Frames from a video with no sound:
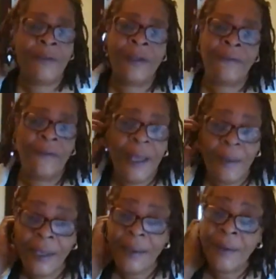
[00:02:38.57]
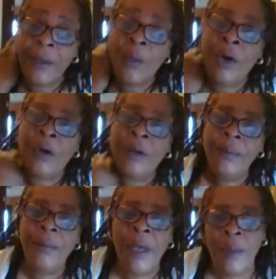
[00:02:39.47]
Good evening, family.
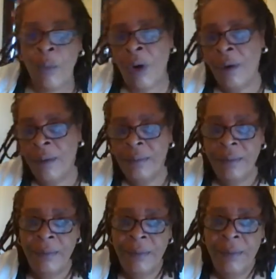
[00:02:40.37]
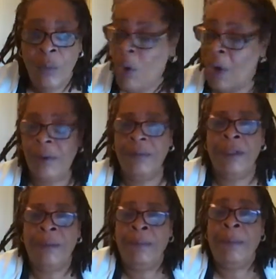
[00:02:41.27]
Welcome and welcome.
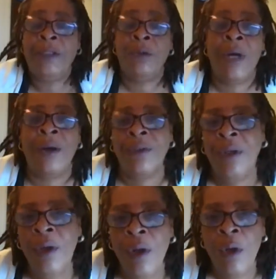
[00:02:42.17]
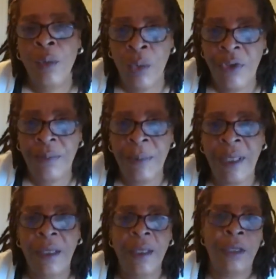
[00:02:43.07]
Welcome to the mental house.
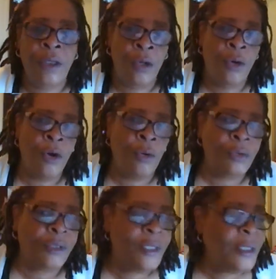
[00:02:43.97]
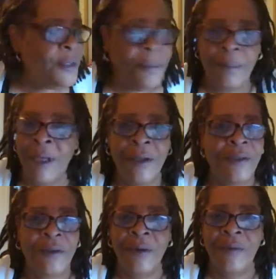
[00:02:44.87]
With me, your host, the
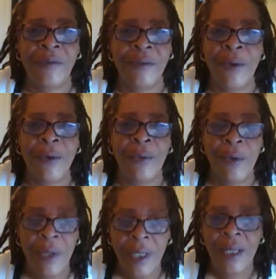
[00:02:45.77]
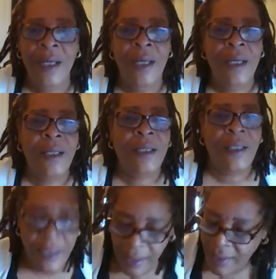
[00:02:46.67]
minister of soul,
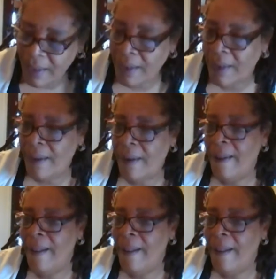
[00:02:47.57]
Khadijah.